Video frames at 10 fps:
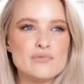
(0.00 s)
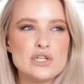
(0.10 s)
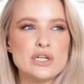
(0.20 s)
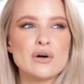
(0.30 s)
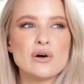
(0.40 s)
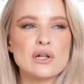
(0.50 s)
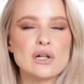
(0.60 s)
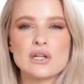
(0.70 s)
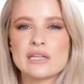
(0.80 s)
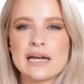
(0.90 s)

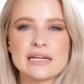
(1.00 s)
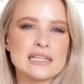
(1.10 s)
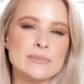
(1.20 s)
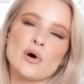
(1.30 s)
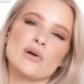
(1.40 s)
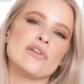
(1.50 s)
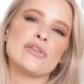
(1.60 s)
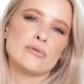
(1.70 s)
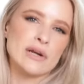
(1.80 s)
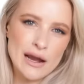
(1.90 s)
Dior likely more of a
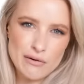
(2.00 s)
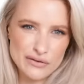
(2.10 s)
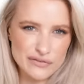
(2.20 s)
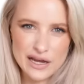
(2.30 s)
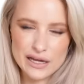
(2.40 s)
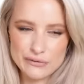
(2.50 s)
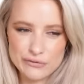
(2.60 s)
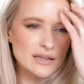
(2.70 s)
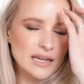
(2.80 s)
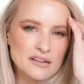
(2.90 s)
three out of five.
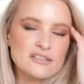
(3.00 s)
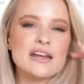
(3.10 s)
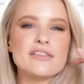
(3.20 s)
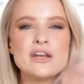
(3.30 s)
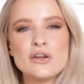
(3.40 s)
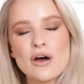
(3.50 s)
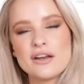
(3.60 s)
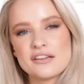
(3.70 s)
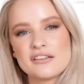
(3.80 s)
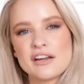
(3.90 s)
Like I said, they're
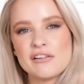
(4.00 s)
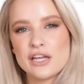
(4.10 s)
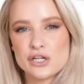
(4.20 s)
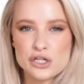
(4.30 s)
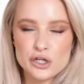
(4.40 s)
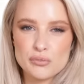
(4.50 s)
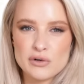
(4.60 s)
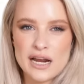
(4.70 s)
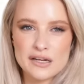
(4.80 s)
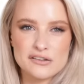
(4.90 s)
not necessarily a shoe
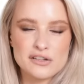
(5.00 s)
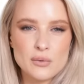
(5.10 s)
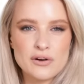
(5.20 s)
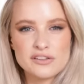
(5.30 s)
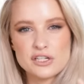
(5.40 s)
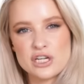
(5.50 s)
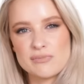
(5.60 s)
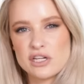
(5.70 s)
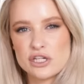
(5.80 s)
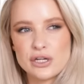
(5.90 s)
brand, so whereas a
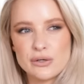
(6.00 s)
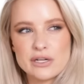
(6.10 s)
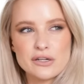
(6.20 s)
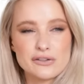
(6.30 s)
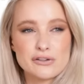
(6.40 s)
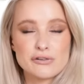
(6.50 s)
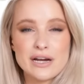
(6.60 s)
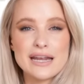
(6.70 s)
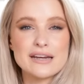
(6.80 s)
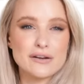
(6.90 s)
Jimmy Choo can just
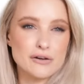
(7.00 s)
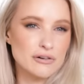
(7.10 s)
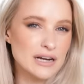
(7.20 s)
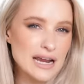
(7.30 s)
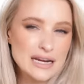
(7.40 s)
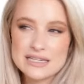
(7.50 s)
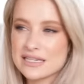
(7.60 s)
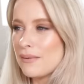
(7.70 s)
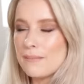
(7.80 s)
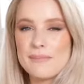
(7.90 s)
create and
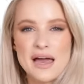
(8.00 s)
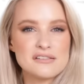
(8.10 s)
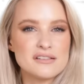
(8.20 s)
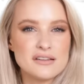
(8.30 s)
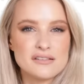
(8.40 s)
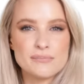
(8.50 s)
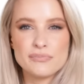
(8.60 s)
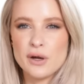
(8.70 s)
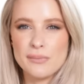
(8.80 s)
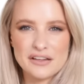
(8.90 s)
create masses,
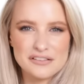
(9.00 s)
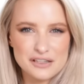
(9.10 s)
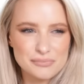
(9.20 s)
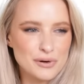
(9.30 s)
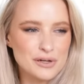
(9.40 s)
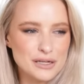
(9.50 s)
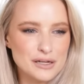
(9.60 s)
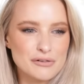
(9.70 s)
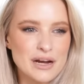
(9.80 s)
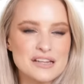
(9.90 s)
not masses, but
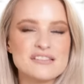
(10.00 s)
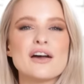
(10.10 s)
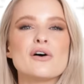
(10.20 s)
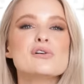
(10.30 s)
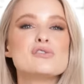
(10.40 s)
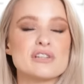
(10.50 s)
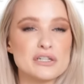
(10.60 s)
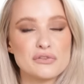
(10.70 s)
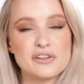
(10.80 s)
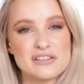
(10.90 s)
can create say a hundred
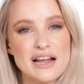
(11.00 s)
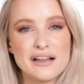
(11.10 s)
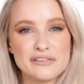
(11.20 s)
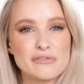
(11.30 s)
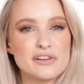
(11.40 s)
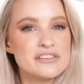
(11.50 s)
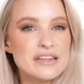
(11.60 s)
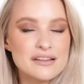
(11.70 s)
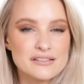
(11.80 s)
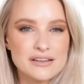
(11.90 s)
different styles every
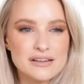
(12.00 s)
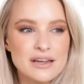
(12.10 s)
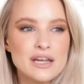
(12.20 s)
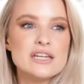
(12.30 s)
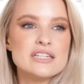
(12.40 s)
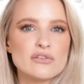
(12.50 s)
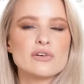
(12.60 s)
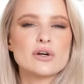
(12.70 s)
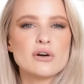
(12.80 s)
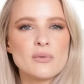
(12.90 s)
season,
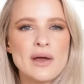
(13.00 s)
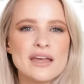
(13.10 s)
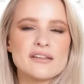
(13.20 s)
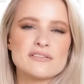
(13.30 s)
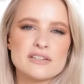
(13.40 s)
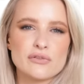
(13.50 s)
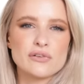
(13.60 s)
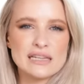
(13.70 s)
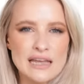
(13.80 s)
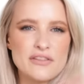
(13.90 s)
different colorways,
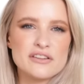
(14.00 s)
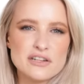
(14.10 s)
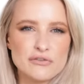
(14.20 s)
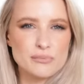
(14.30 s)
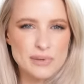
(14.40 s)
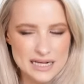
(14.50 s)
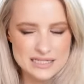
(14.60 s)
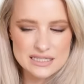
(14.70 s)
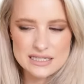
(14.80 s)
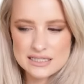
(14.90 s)
different leathers, different
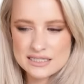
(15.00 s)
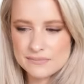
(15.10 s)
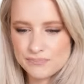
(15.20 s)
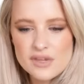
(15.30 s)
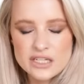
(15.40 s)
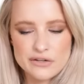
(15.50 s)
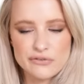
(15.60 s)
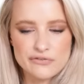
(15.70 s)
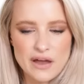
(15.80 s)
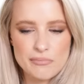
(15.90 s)
patterns,
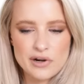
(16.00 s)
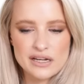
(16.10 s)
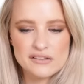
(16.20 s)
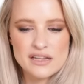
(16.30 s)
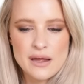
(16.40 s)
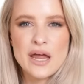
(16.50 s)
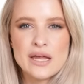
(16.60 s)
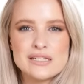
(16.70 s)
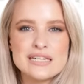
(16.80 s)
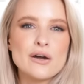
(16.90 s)
different fabrics.
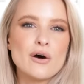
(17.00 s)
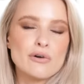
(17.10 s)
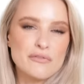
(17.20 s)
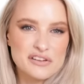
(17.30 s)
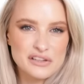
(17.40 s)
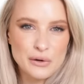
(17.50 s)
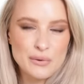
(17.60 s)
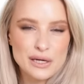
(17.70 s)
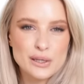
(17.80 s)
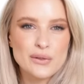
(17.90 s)
Dior obviously are
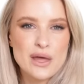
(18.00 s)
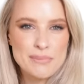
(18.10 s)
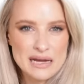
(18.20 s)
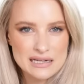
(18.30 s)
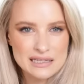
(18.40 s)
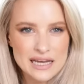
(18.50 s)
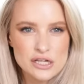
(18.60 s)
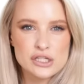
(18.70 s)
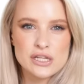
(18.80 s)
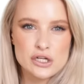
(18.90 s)
working on their bag
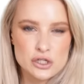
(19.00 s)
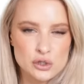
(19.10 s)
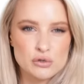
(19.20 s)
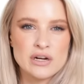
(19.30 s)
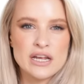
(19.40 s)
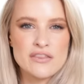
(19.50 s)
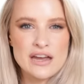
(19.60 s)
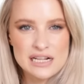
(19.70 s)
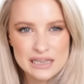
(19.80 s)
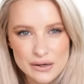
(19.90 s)
collection, their jewellery,
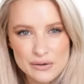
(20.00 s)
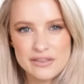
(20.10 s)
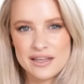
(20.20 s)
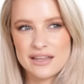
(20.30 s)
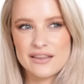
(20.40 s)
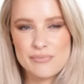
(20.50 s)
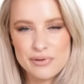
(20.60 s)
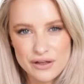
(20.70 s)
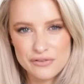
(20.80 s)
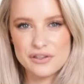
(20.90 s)
their clothing, their
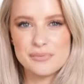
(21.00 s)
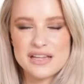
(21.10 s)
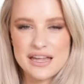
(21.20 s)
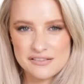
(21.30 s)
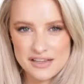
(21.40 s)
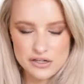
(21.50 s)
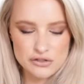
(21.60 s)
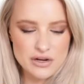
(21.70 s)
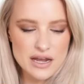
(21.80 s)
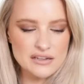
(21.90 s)
perfumes, et
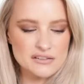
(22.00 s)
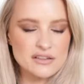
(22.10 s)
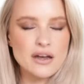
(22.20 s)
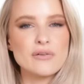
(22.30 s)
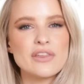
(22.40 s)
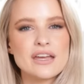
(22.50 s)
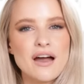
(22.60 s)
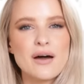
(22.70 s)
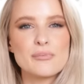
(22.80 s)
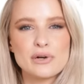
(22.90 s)
cetera. And so they
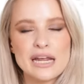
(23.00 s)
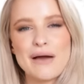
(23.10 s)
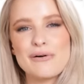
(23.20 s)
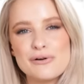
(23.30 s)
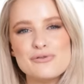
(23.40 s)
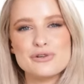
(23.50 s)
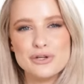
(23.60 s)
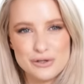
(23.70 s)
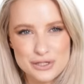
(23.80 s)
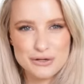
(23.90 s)
can't bring out a hundred
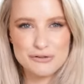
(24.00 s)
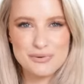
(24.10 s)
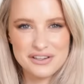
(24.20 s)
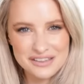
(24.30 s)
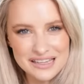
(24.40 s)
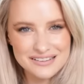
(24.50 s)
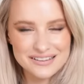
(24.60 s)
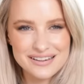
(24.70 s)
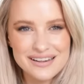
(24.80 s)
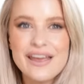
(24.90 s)
new shoes per
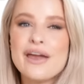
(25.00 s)
season,